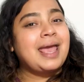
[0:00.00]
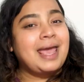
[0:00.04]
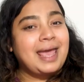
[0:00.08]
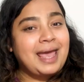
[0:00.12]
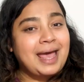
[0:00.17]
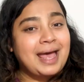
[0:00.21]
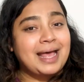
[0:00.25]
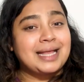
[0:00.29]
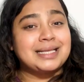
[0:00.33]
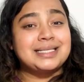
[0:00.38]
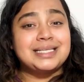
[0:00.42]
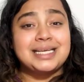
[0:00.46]

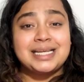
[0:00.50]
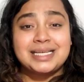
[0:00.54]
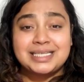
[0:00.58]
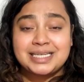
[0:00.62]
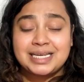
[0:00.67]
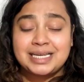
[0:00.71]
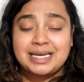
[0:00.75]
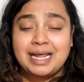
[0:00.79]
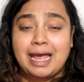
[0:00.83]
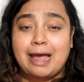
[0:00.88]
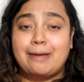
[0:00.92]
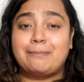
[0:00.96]
And it
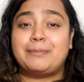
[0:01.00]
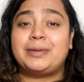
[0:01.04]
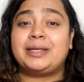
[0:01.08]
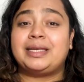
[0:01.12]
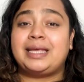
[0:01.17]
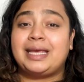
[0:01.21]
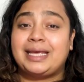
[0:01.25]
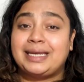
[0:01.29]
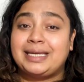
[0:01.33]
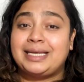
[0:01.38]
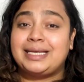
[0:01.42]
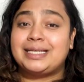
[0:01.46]
can happen
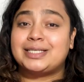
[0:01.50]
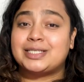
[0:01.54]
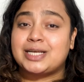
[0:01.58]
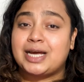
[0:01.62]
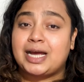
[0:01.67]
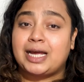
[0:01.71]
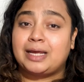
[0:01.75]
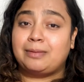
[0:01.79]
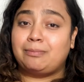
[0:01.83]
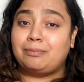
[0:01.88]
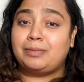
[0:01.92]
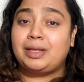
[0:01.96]

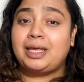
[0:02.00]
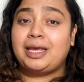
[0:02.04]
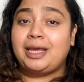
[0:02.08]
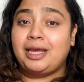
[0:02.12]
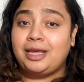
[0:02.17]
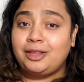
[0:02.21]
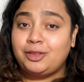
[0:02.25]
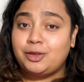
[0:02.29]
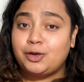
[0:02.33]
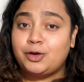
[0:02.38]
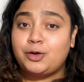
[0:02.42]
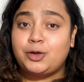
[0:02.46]
anytime,
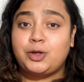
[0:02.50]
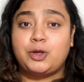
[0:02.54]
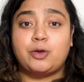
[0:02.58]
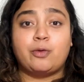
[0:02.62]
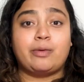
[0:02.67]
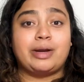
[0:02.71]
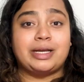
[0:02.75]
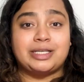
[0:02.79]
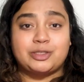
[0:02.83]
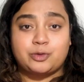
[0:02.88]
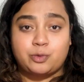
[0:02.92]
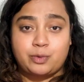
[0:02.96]
either
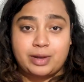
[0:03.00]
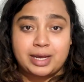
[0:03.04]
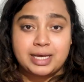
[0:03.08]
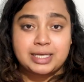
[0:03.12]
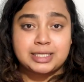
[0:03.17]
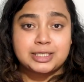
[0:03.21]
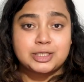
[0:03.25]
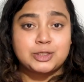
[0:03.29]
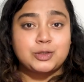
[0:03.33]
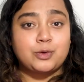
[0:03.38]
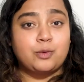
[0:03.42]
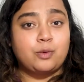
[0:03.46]
you're at
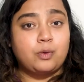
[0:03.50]
rest